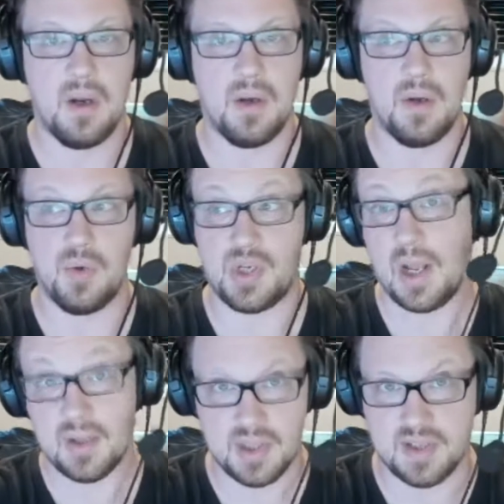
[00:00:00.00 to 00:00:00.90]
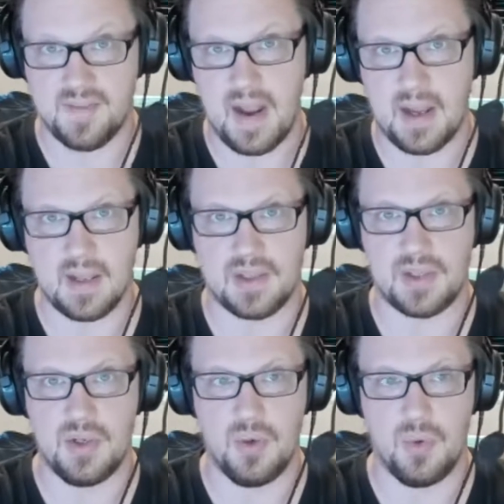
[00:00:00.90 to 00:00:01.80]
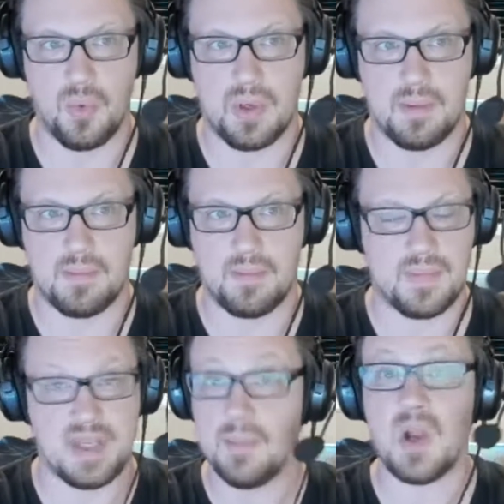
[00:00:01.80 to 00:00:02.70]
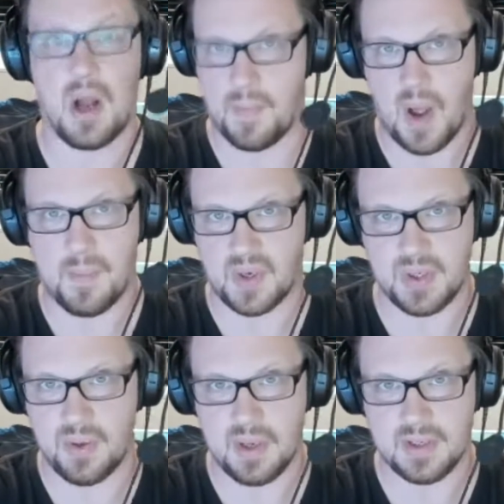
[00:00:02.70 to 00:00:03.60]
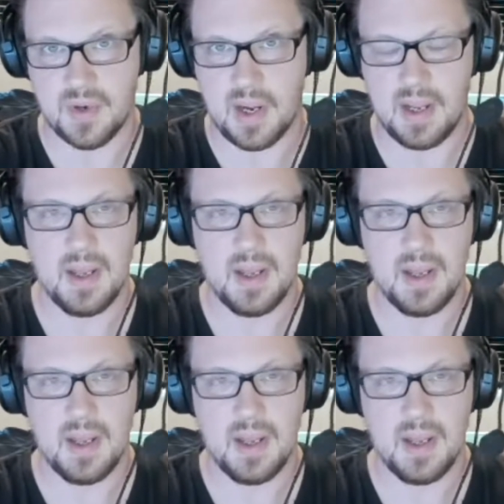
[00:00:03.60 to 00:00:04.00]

new challenges to fight against, new team comp opportunities, right?